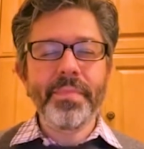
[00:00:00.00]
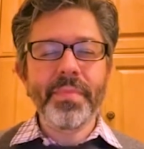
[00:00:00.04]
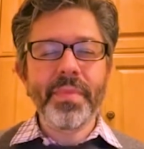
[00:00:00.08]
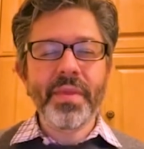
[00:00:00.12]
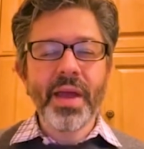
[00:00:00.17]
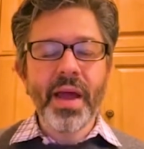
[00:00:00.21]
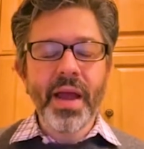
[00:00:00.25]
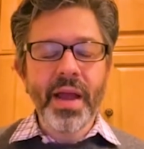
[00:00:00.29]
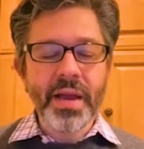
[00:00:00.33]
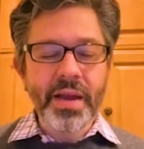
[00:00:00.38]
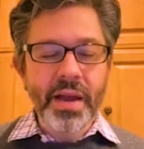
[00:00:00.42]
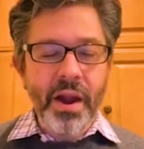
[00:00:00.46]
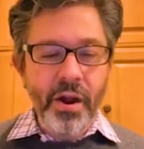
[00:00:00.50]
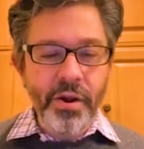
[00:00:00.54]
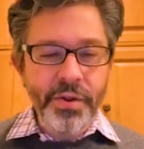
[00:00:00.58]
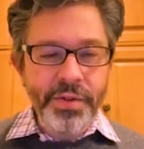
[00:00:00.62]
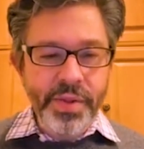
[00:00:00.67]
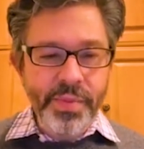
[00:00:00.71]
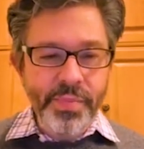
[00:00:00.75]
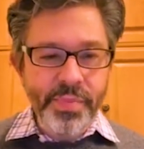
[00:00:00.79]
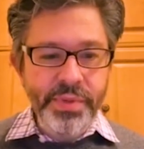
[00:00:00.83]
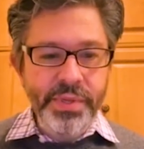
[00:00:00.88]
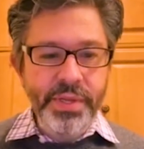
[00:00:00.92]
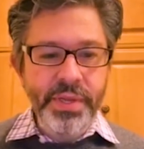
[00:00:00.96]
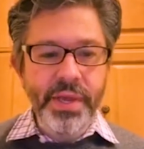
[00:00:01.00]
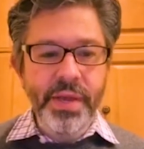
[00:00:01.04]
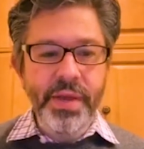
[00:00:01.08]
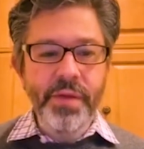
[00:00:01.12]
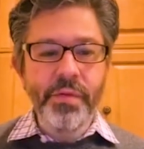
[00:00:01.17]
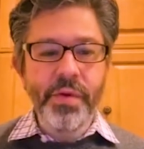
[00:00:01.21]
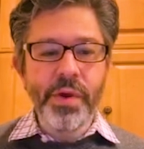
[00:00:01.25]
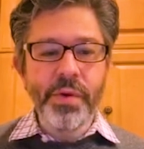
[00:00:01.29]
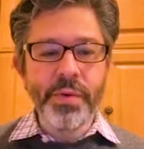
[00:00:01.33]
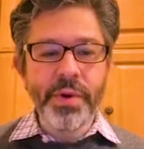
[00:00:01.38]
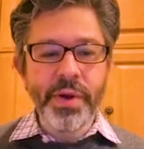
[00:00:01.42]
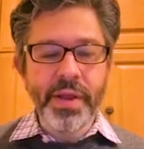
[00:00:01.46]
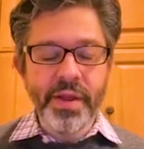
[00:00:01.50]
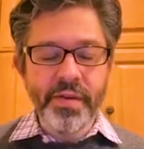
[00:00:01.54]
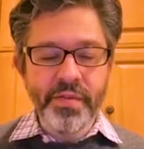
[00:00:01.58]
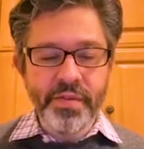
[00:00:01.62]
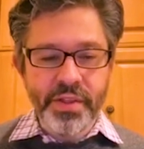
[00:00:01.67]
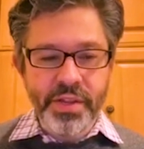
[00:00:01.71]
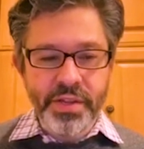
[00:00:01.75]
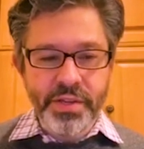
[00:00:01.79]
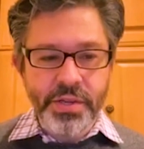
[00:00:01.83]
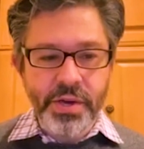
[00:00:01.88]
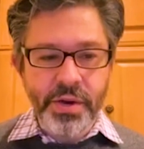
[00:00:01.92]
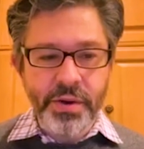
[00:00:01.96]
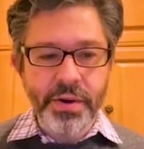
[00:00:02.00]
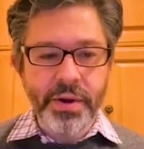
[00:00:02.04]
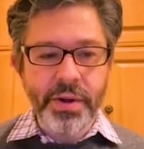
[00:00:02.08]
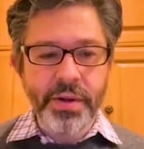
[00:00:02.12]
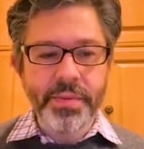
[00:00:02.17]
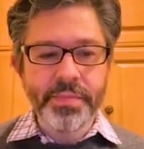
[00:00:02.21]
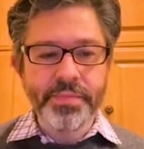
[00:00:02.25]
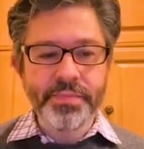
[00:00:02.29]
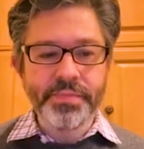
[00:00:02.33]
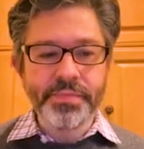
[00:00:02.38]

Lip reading: I can hardly believe we were given the Torah.